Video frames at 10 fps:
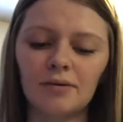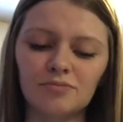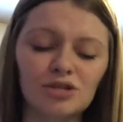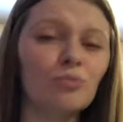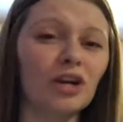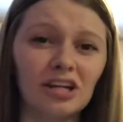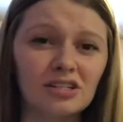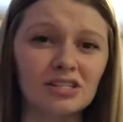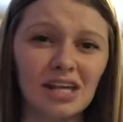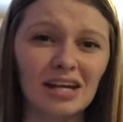Some
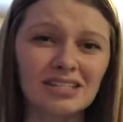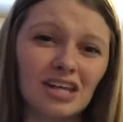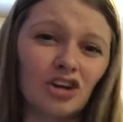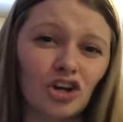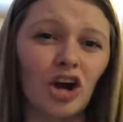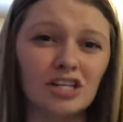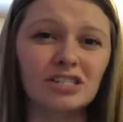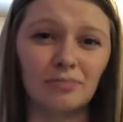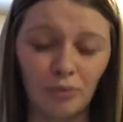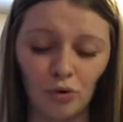warning signs that are across
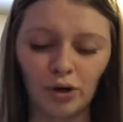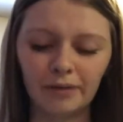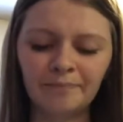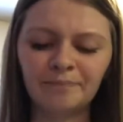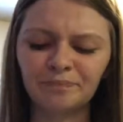the board